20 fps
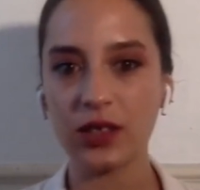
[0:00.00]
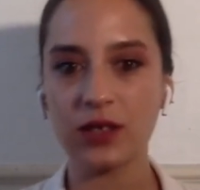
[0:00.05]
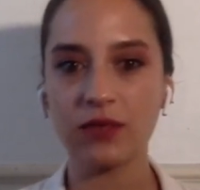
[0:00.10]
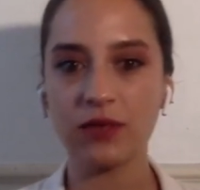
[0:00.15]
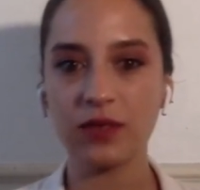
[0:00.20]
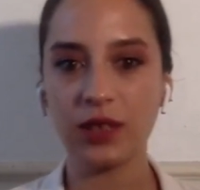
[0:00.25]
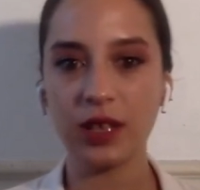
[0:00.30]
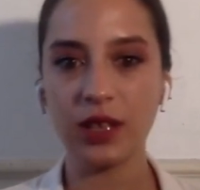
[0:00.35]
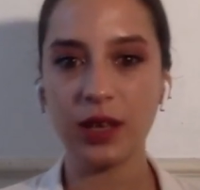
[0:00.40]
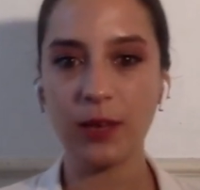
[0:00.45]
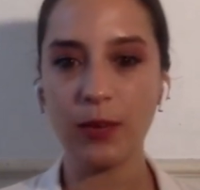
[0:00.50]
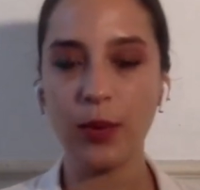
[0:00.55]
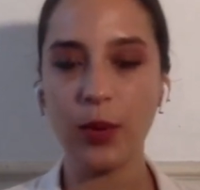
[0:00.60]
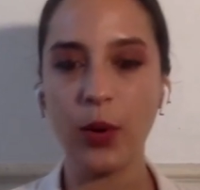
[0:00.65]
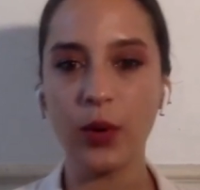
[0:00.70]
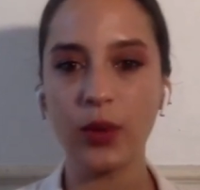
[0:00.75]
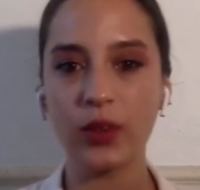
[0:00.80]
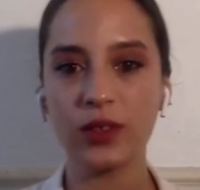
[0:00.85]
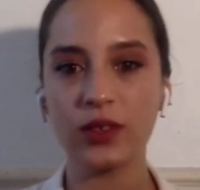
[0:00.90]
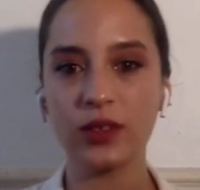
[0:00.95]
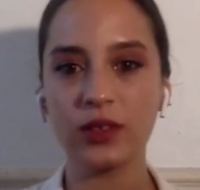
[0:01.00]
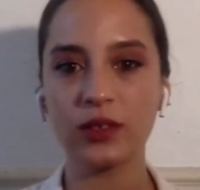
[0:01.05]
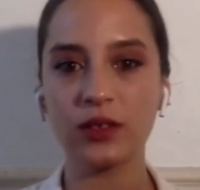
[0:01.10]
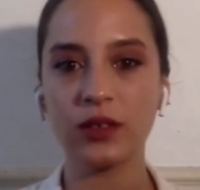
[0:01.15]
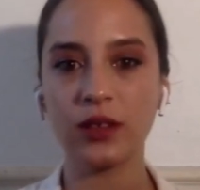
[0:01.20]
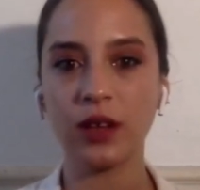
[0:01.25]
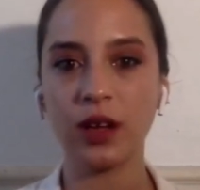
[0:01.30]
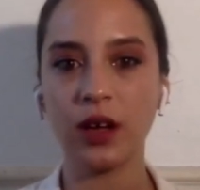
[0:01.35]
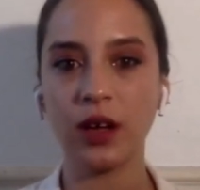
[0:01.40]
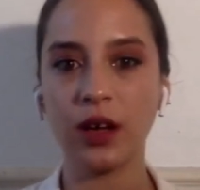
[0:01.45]
She's a really
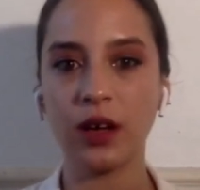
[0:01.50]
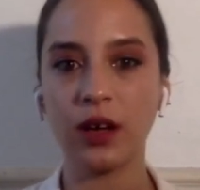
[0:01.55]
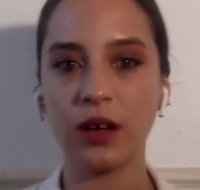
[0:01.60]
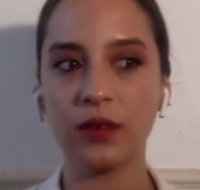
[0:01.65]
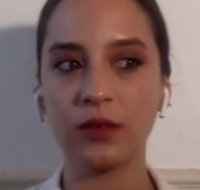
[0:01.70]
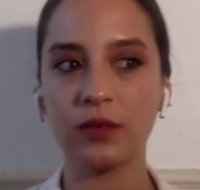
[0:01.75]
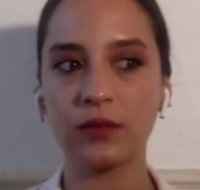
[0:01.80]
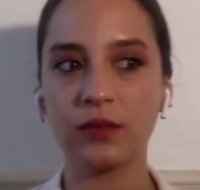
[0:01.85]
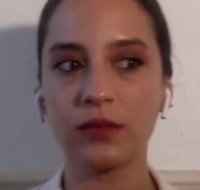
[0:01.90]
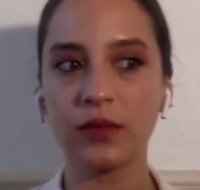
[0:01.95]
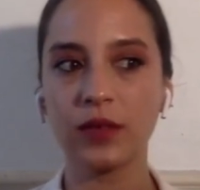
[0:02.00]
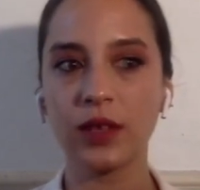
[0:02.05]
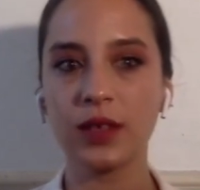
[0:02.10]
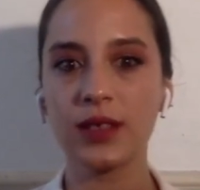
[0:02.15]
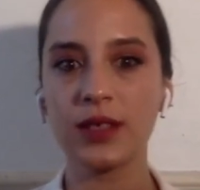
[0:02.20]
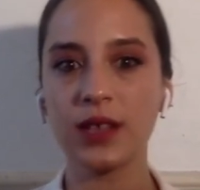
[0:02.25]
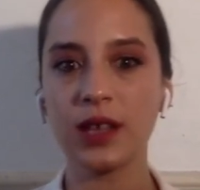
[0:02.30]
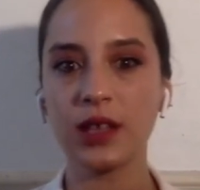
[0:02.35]
important um,